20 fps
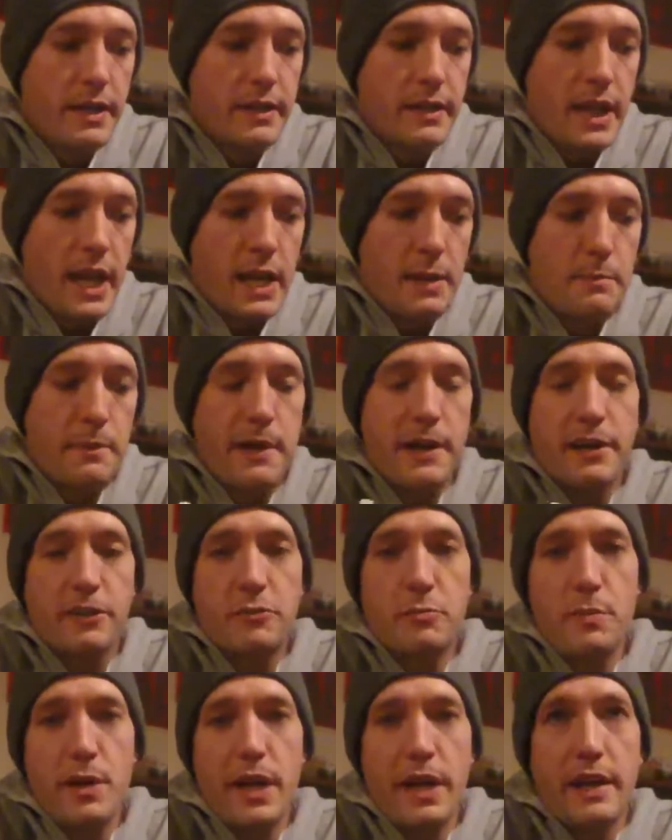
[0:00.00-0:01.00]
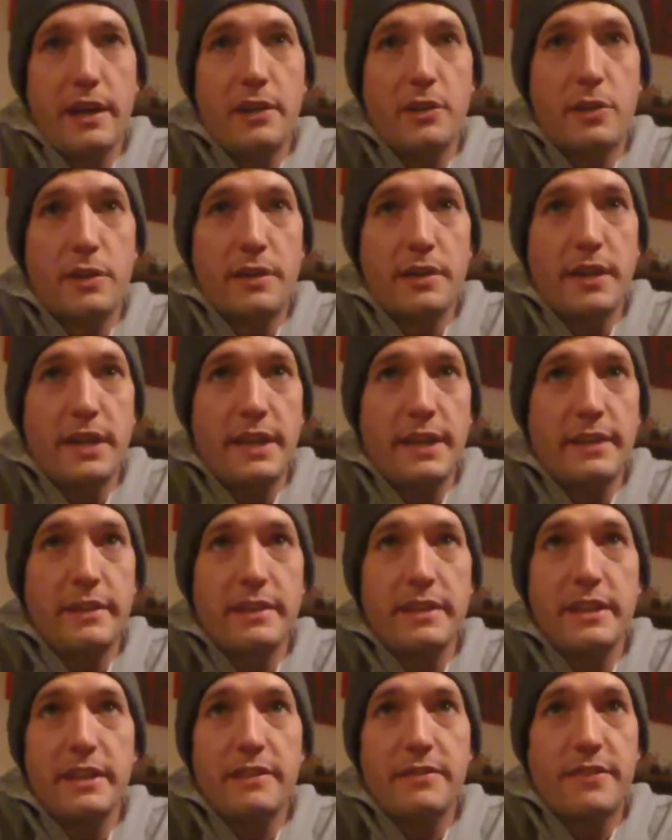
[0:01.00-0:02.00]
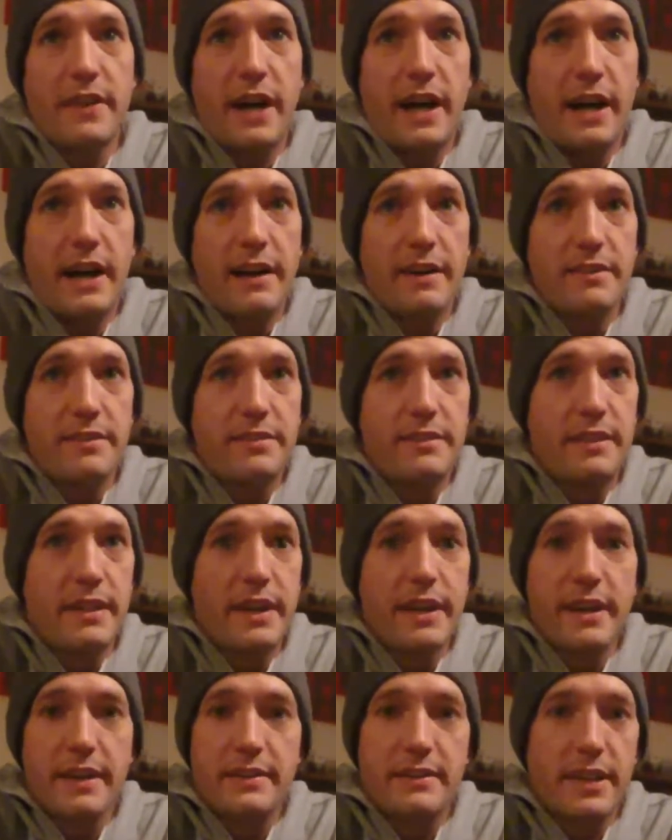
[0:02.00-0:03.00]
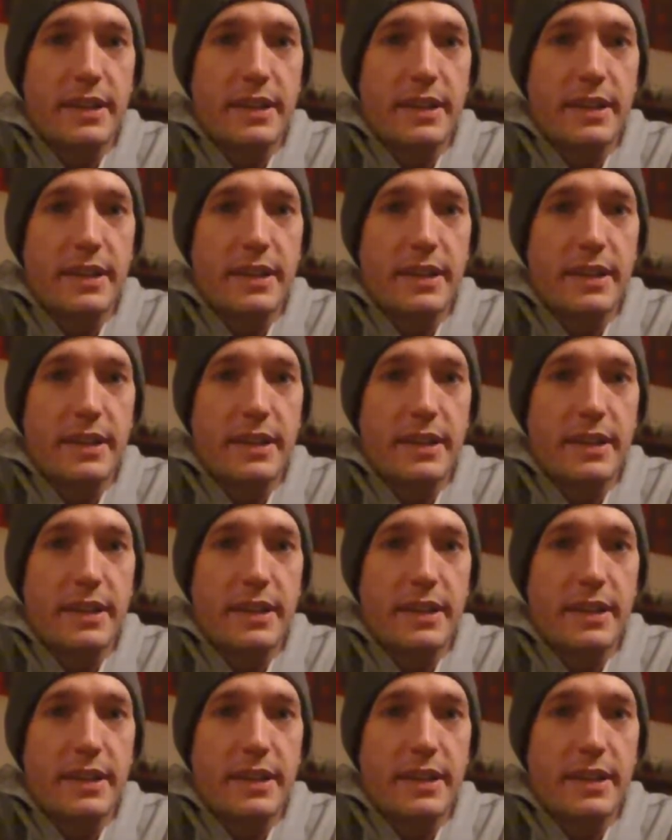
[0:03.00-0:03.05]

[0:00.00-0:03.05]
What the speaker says: Kbox Mini or an E-Leaf iStick,